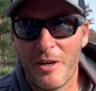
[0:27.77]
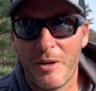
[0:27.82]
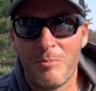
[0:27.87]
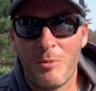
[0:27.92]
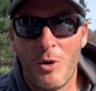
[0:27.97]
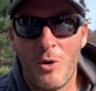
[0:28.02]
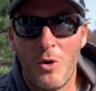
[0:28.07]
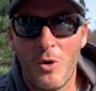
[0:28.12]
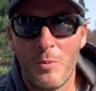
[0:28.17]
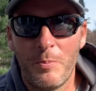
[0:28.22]
I'm
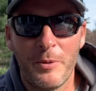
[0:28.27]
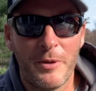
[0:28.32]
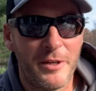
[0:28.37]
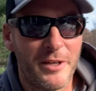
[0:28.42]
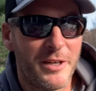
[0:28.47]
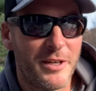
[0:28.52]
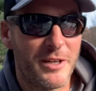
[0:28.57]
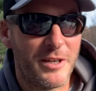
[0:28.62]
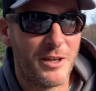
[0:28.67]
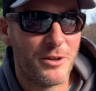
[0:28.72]
hoping to
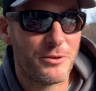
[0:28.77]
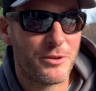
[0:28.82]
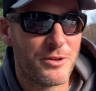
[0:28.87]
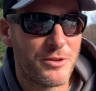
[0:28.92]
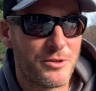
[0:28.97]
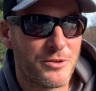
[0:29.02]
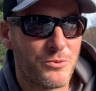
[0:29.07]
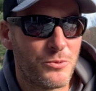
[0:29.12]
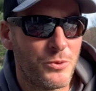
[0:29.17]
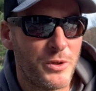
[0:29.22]
get out
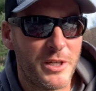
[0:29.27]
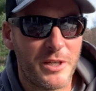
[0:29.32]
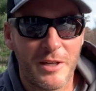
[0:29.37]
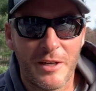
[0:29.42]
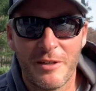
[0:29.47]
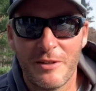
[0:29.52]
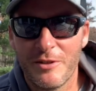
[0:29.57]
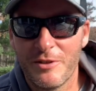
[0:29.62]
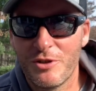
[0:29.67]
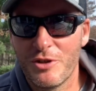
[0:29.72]
this
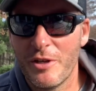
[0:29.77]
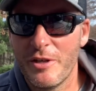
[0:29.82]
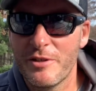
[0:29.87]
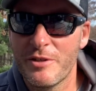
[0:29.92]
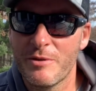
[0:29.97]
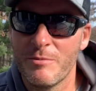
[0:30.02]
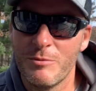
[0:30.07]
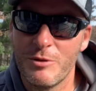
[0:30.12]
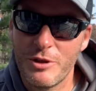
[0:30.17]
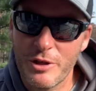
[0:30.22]
weekend to
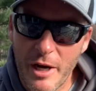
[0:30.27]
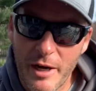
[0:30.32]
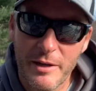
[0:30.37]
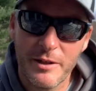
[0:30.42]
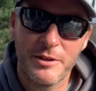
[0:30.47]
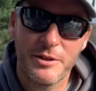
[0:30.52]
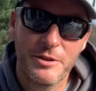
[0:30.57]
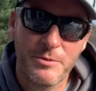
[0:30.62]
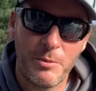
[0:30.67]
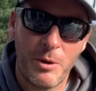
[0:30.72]
chase some
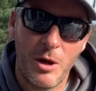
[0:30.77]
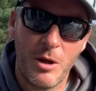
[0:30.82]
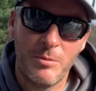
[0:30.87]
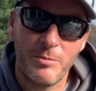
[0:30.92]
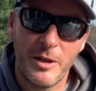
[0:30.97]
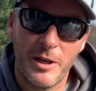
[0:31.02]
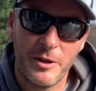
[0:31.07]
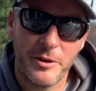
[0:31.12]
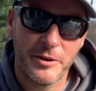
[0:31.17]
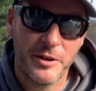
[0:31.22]
giant
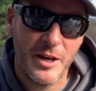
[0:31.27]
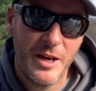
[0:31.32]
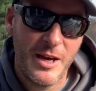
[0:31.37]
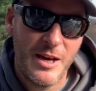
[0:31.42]
smallmouth.